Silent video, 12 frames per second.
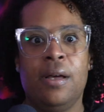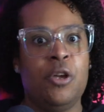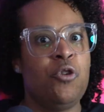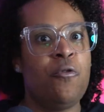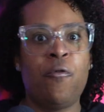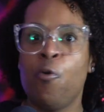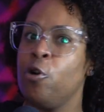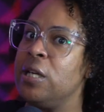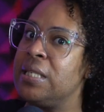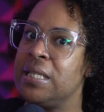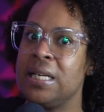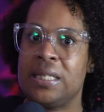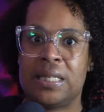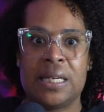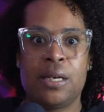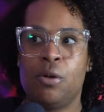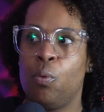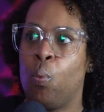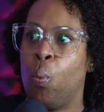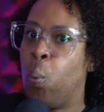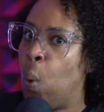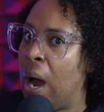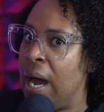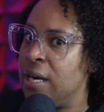You 40-60.
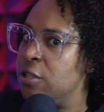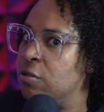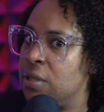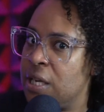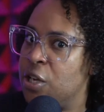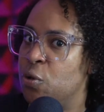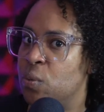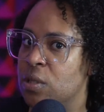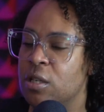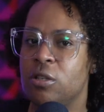Why did you think you was?